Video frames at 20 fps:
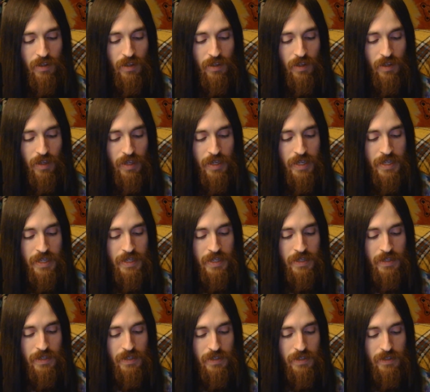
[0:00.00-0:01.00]

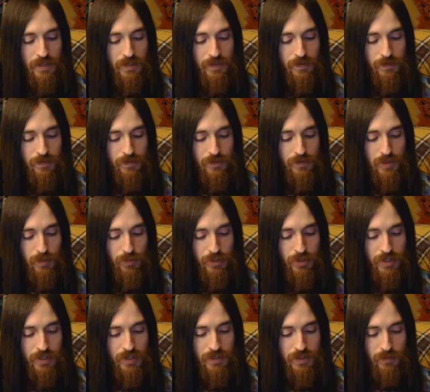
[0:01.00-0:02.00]
And to
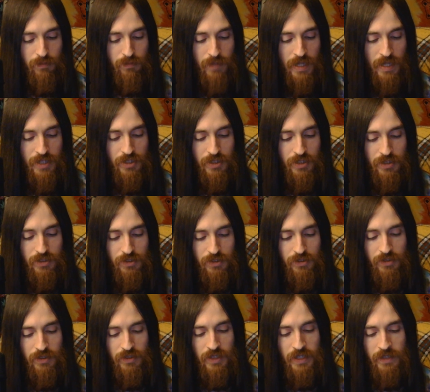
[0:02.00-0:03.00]
bring some magic into
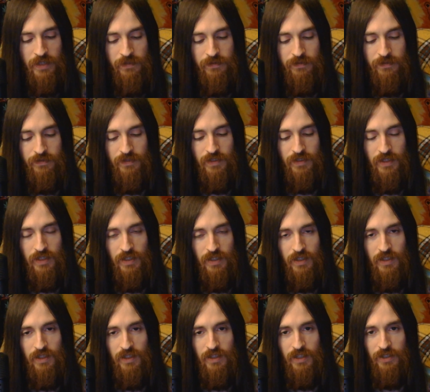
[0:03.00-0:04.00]
your life,
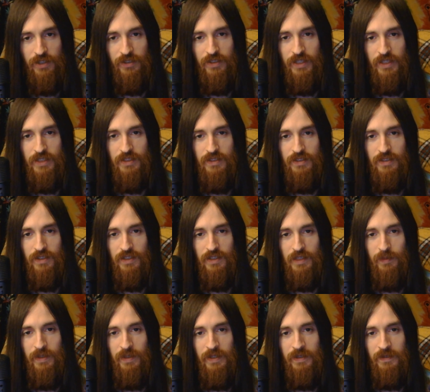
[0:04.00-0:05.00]
I'd like to talk
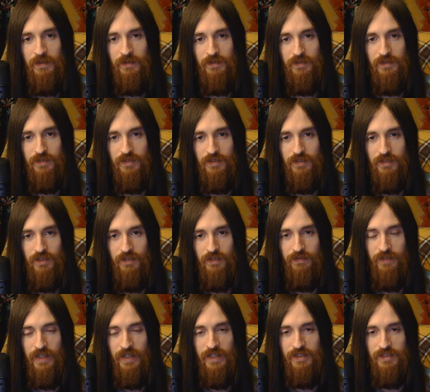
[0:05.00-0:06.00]
about a
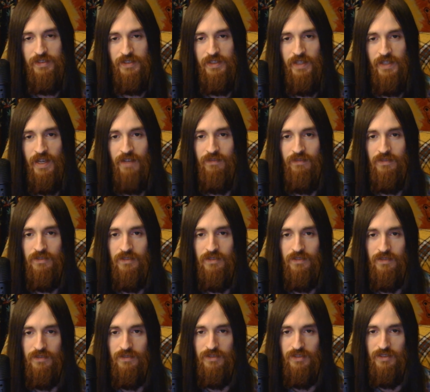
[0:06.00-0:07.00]
fantasy
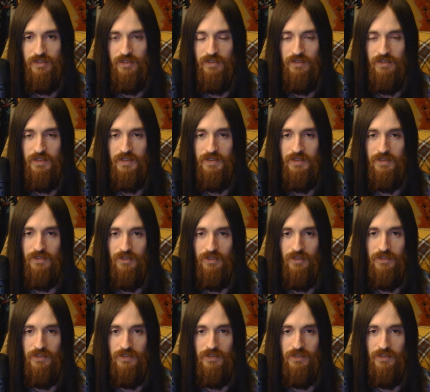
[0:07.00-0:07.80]
novel series called